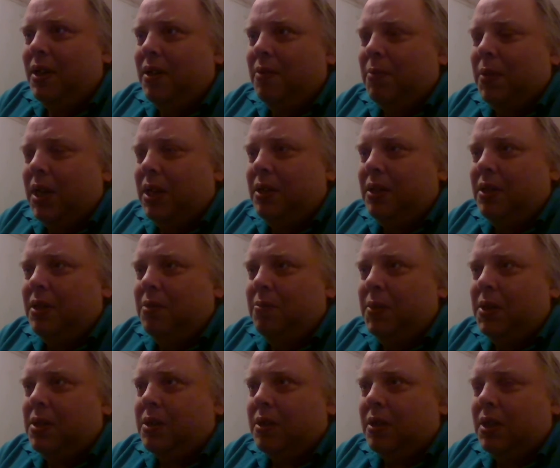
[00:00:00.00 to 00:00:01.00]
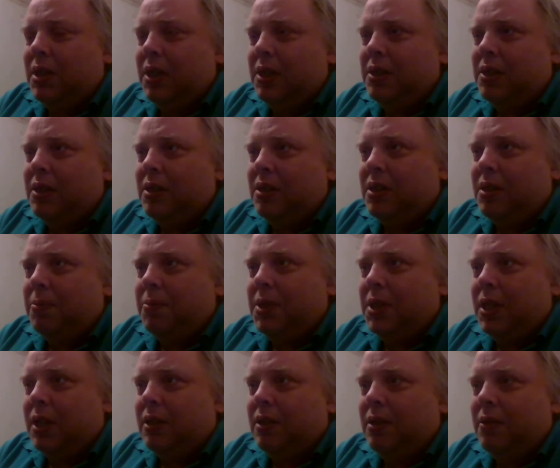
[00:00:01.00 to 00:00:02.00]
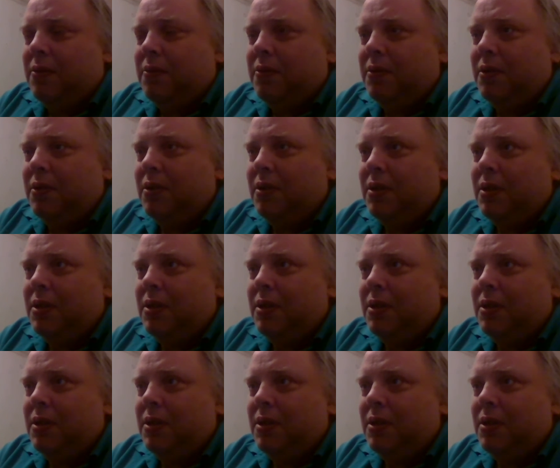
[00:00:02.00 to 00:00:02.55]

My musical taste is subjective.